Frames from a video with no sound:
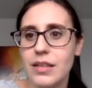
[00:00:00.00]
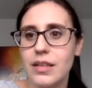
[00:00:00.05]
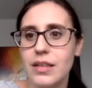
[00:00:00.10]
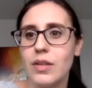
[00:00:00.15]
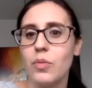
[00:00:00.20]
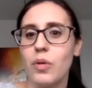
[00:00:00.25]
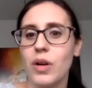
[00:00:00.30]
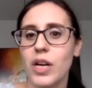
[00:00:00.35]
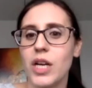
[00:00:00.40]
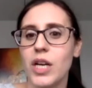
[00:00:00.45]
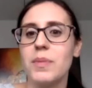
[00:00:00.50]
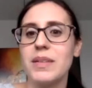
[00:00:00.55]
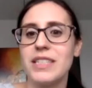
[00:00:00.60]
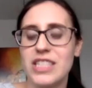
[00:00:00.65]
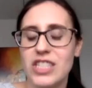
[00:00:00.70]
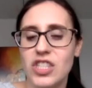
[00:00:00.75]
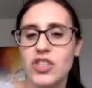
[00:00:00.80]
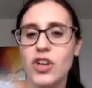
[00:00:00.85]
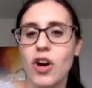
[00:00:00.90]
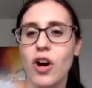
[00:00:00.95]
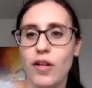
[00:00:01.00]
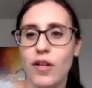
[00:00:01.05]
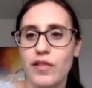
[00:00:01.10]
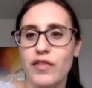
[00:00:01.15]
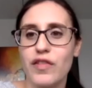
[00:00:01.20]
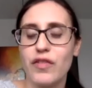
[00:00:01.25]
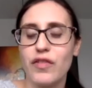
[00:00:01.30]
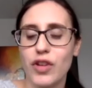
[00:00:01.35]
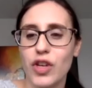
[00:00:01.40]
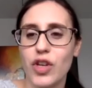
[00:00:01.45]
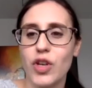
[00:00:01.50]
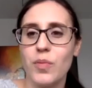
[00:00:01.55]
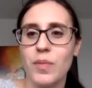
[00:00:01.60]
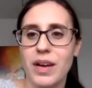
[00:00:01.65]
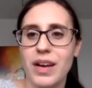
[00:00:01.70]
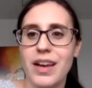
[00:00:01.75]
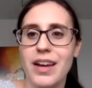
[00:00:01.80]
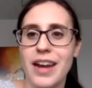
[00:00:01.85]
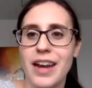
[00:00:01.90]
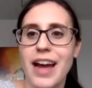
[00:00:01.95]
We're going to be starved for human
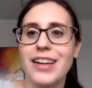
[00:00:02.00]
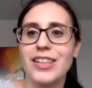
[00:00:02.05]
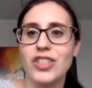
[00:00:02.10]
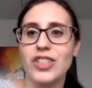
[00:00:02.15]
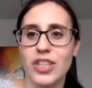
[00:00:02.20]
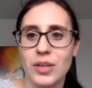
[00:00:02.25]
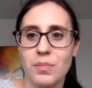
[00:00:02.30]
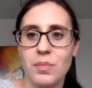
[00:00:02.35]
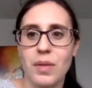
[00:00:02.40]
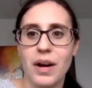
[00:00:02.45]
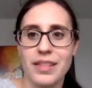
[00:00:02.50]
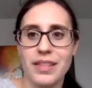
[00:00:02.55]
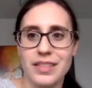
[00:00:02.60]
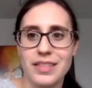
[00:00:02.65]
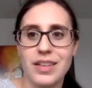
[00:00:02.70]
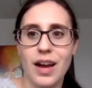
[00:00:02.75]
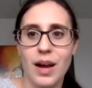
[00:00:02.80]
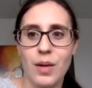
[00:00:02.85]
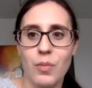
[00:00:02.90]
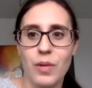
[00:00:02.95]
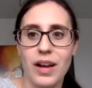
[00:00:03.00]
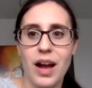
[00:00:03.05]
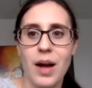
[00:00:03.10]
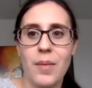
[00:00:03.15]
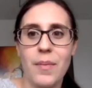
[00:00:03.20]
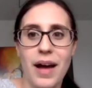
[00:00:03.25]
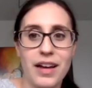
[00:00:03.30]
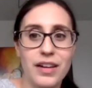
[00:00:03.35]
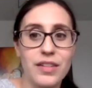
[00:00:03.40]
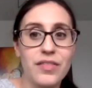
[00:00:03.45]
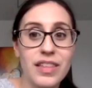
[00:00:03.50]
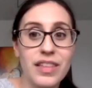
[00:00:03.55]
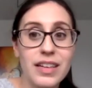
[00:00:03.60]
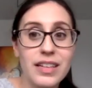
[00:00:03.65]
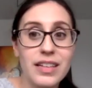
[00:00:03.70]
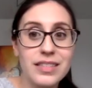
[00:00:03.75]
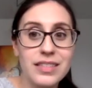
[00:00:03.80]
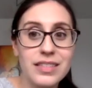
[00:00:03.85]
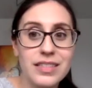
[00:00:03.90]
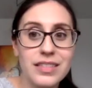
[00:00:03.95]
connection by the time we come out of
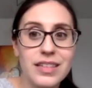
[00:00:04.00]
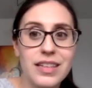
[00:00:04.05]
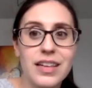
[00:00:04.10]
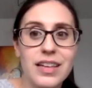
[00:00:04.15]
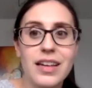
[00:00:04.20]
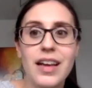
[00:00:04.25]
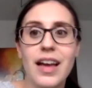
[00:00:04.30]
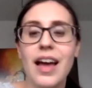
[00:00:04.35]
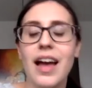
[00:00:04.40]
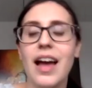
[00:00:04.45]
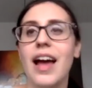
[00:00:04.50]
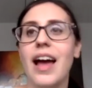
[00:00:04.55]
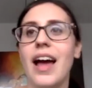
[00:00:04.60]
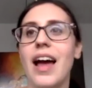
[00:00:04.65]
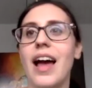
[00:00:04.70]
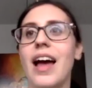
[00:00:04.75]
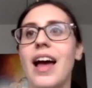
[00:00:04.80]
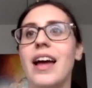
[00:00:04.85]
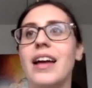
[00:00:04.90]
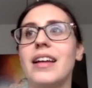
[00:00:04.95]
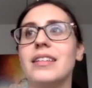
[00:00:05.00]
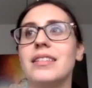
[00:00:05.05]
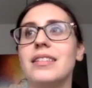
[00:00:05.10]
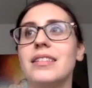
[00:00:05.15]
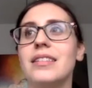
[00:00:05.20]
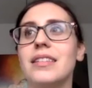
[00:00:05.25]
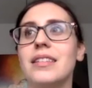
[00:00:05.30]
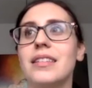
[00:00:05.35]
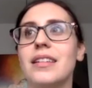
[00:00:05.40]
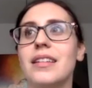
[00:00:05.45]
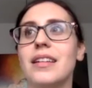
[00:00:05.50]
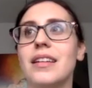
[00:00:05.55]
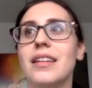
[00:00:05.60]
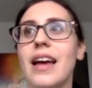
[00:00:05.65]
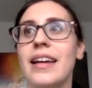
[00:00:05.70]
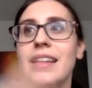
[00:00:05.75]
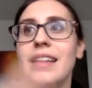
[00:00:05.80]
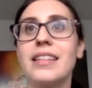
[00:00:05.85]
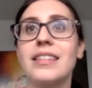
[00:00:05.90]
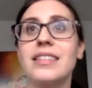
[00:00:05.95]
this. Mm.
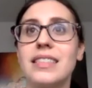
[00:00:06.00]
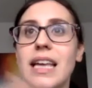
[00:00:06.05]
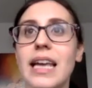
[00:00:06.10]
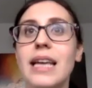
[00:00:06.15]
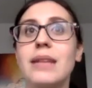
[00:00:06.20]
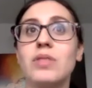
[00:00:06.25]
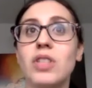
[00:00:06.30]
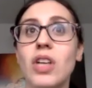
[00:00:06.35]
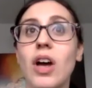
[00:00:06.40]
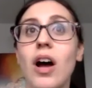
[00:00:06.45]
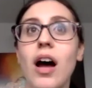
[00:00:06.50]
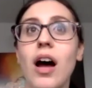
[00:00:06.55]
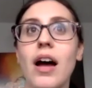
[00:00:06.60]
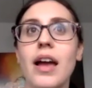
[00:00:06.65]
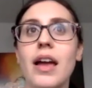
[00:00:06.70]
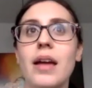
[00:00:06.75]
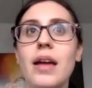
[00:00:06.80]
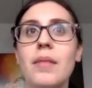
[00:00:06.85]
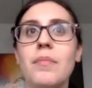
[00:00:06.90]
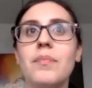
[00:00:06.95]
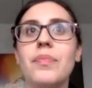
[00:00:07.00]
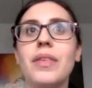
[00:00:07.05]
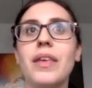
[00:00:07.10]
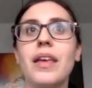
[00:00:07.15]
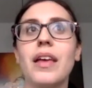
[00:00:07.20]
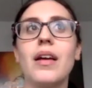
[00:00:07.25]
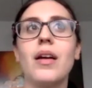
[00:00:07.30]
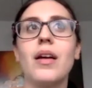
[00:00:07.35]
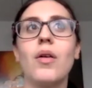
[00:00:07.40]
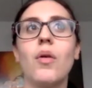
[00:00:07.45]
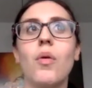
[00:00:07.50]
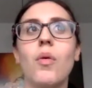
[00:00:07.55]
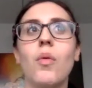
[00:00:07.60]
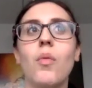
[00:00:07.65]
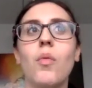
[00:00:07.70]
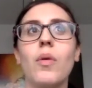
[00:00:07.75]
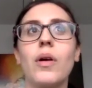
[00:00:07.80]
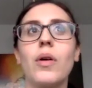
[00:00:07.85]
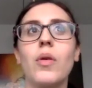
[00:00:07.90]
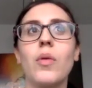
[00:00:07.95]
And at the same time,
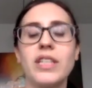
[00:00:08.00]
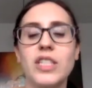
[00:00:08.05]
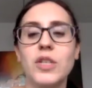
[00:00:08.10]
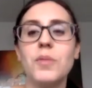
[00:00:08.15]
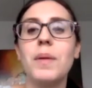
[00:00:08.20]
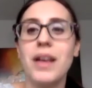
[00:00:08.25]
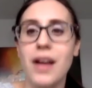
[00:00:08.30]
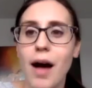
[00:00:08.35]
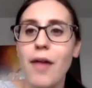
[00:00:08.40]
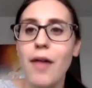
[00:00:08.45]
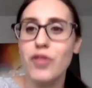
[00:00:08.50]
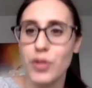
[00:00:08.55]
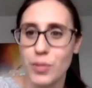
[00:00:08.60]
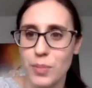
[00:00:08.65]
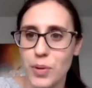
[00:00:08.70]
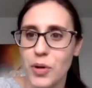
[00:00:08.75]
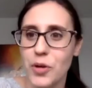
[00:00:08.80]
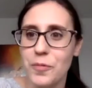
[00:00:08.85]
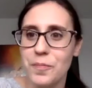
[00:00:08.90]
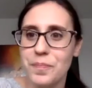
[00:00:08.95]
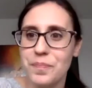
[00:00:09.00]
we're going to be comfortable.